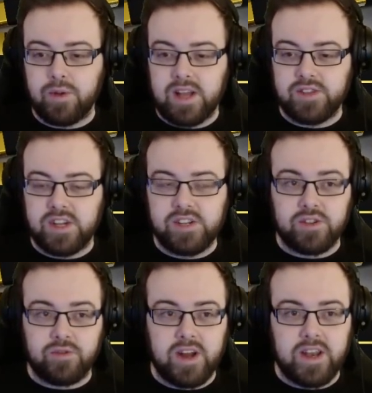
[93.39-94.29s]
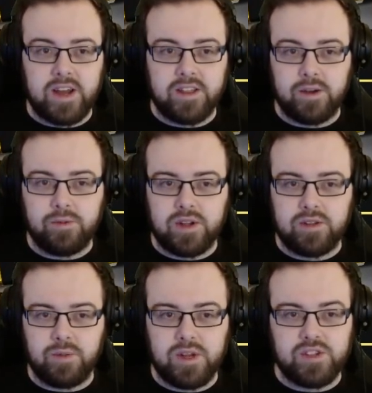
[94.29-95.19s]
We can change the ride height though. We
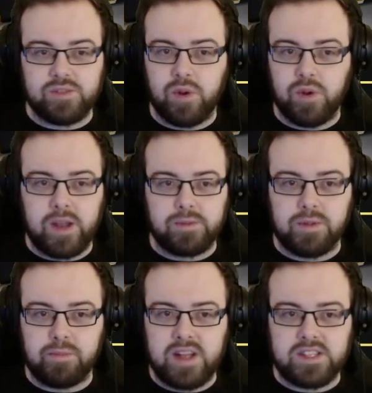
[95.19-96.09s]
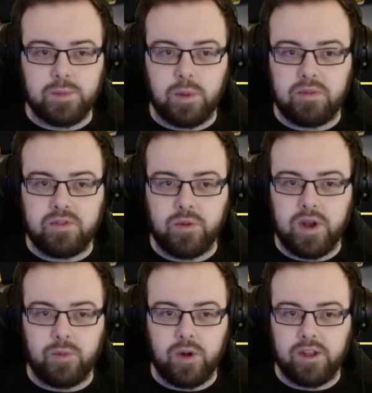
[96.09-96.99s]
can just put that up to maximum if you
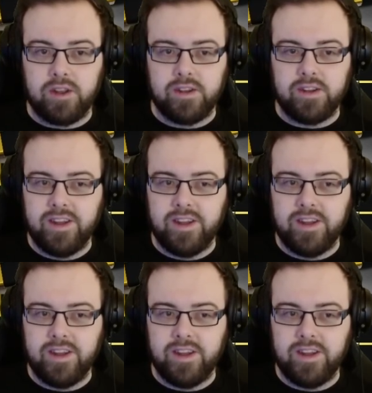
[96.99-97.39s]
really want.